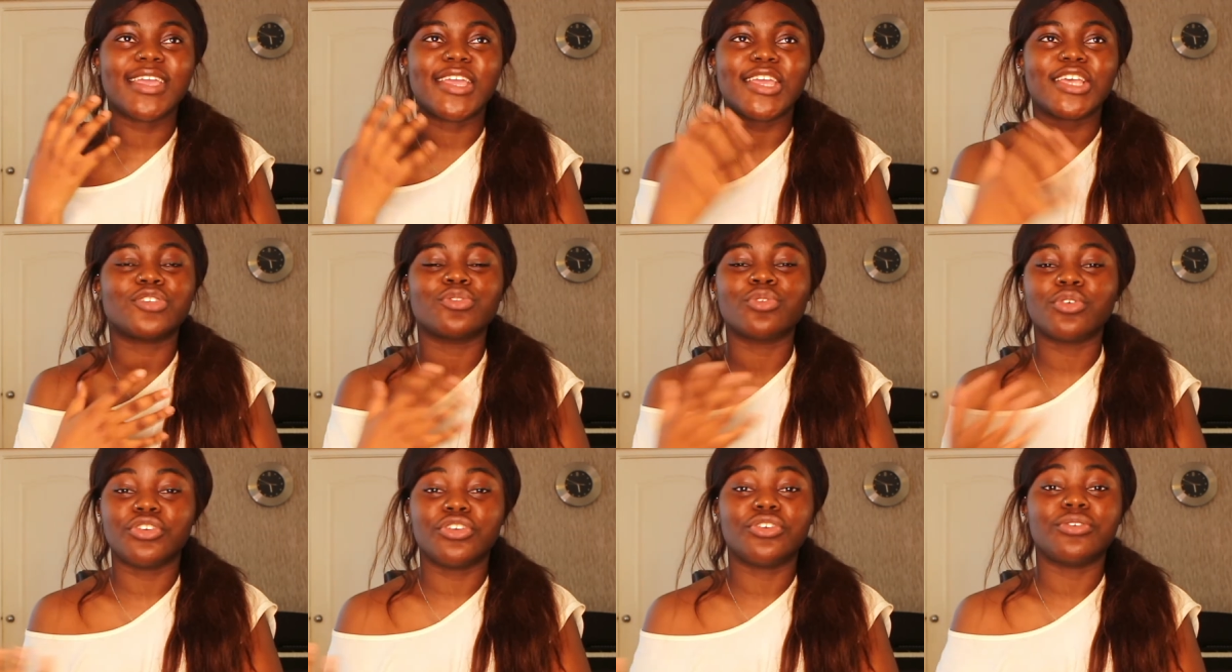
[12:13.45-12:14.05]
It's
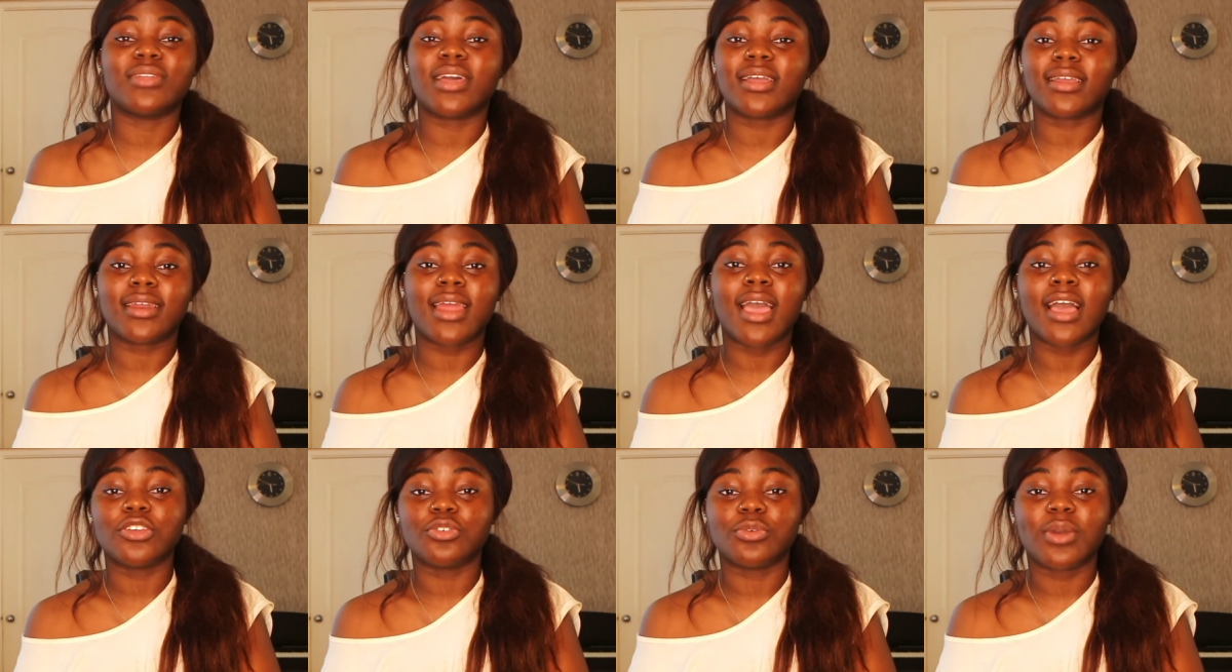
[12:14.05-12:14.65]
not you that can
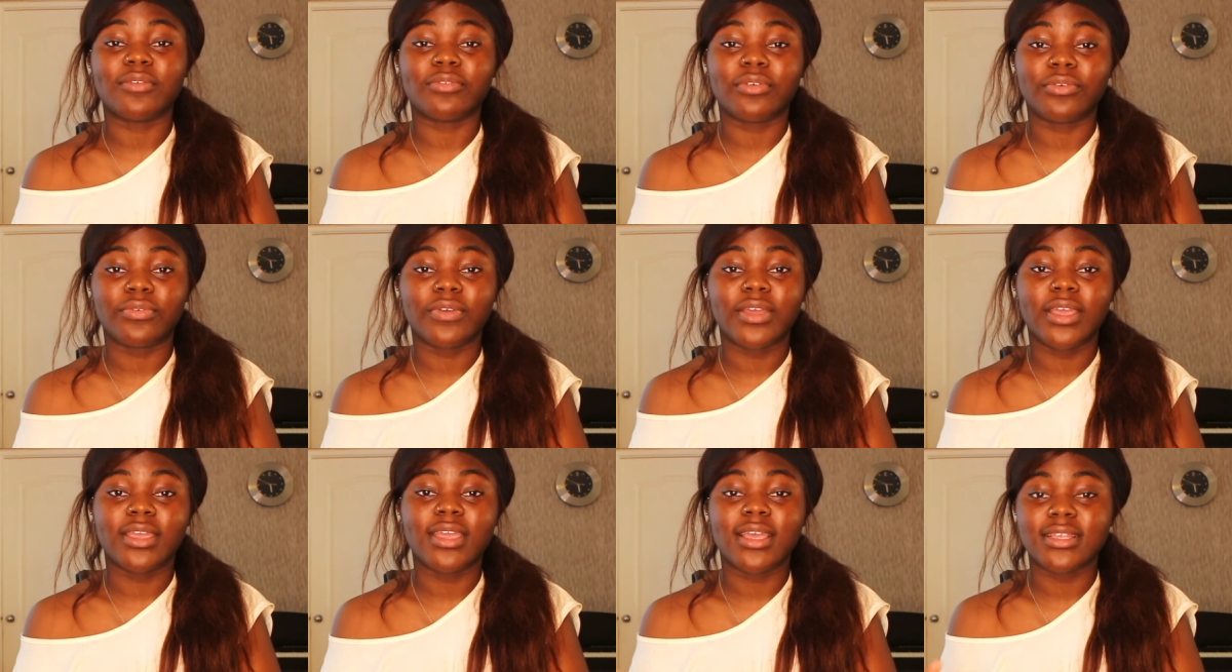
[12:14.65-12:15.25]
handle
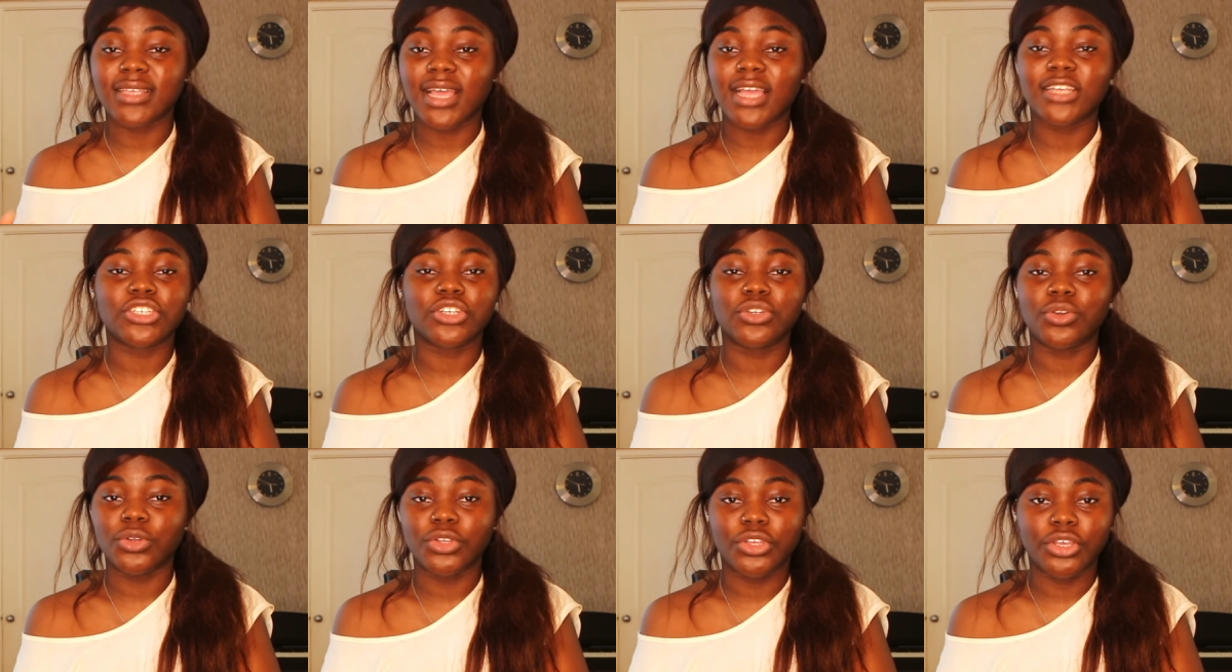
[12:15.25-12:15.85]
everything. It's
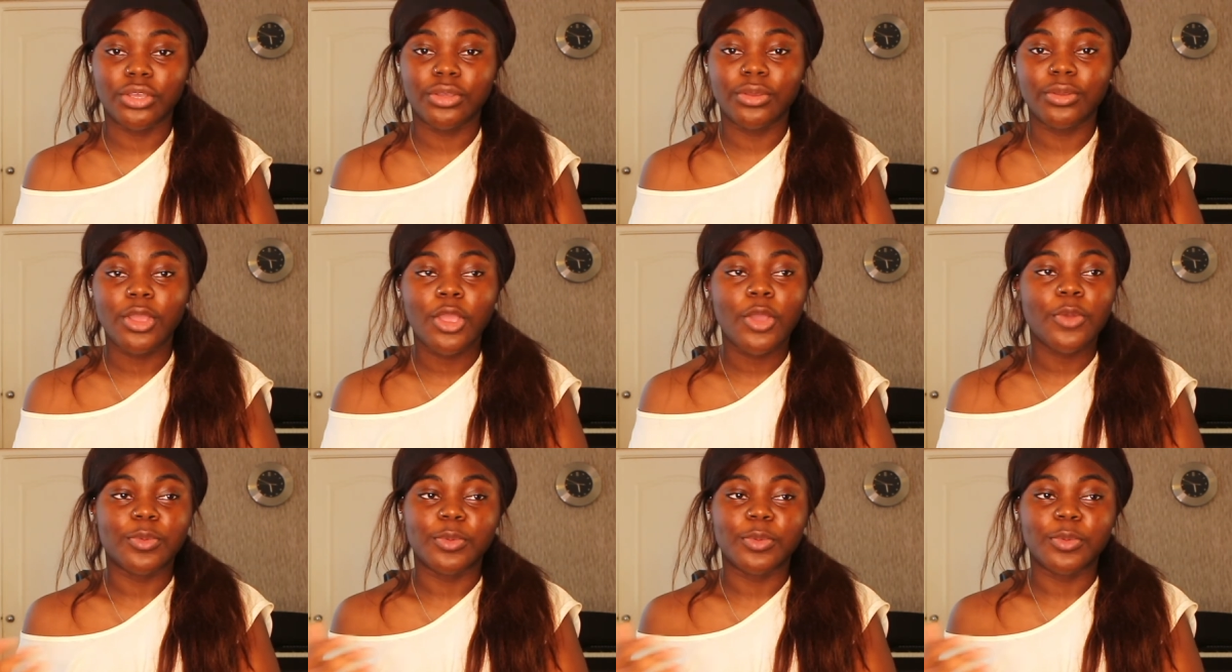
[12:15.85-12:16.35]
actually not you.